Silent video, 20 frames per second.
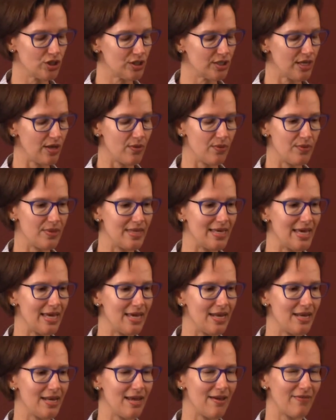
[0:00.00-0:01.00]
So
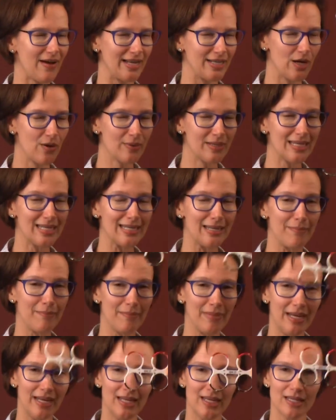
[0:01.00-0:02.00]
then if I don't get an
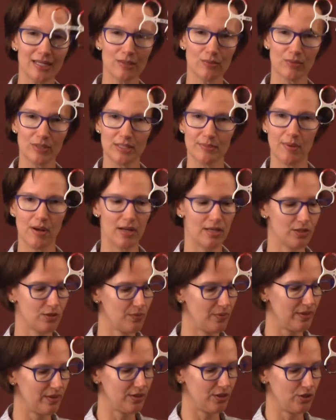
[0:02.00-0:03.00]
immediate response
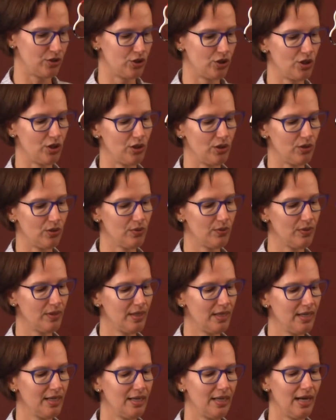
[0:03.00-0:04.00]
with the 2,
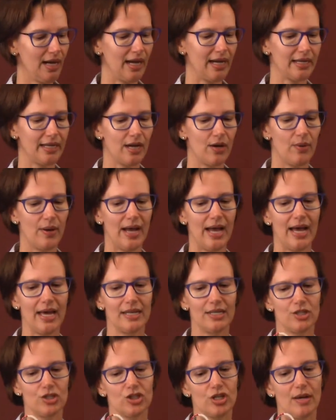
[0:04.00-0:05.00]
I go ahead
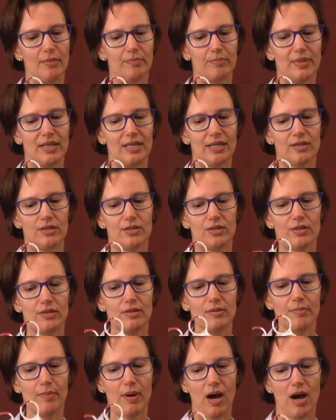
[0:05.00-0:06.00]
and jump into
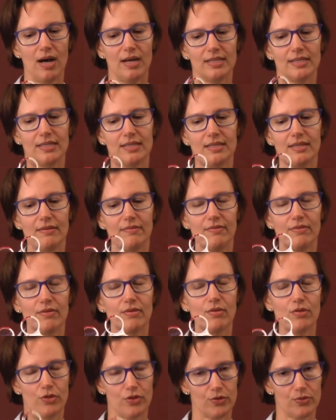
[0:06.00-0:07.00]
the
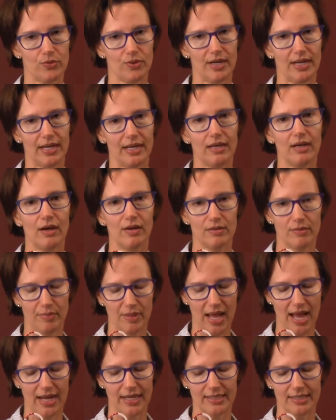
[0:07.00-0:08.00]
+3 on the
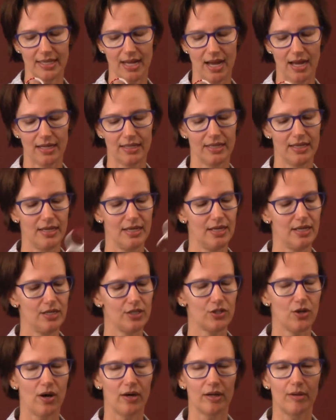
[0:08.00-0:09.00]
black side.
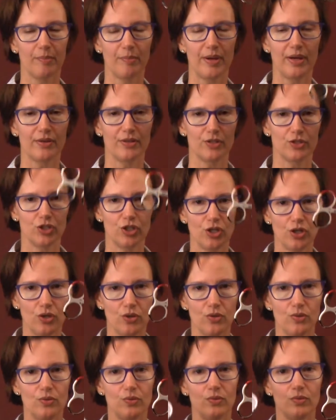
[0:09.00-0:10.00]
So I'll compare the
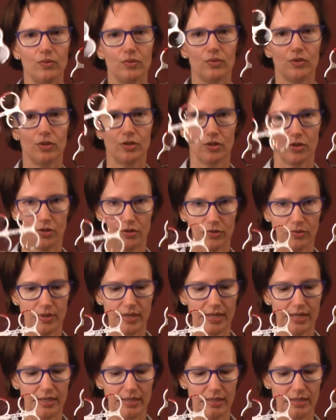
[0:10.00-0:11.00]
2 to the
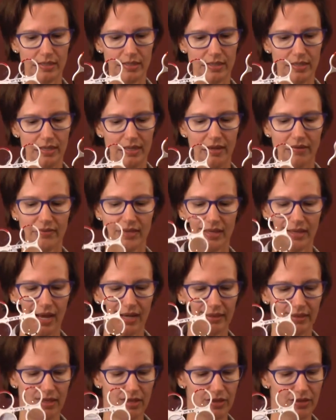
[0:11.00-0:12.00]
3. If they
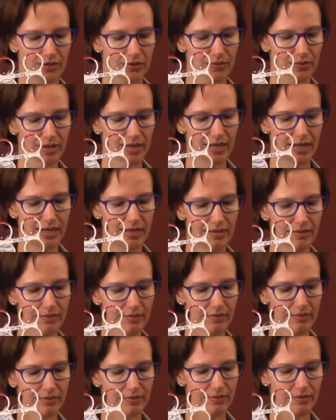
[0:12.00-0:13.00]
like the 3,
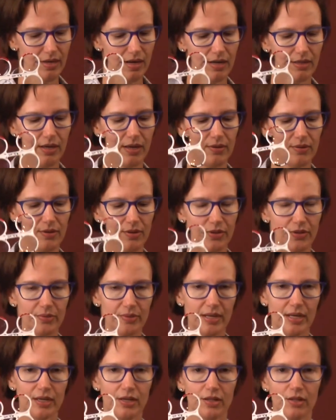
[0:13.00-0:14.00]
I'll go to the
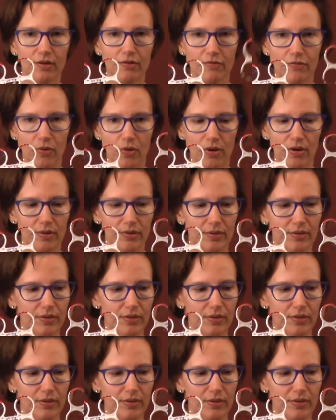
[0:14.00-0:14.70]
3 to the 4.